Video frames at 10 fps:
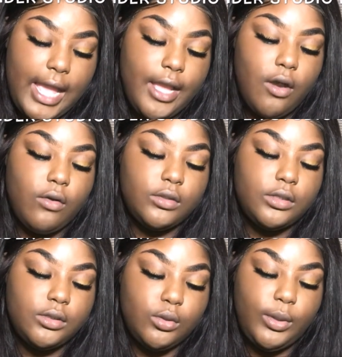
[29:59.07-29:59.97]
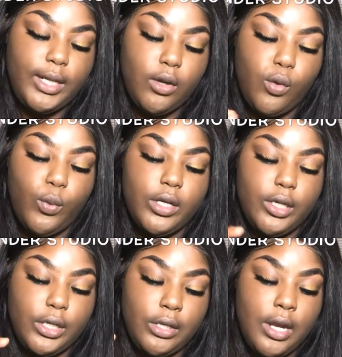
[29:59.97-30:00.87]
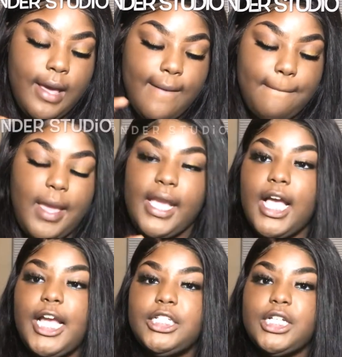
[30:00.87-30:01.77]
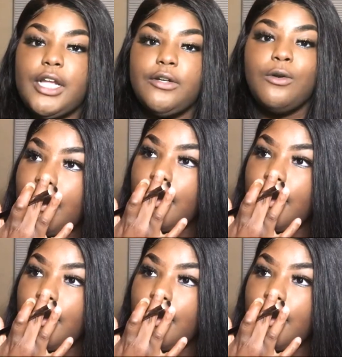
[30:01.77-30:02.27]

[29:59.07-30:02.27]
AO Studio Wonder Baked Eyeshadow.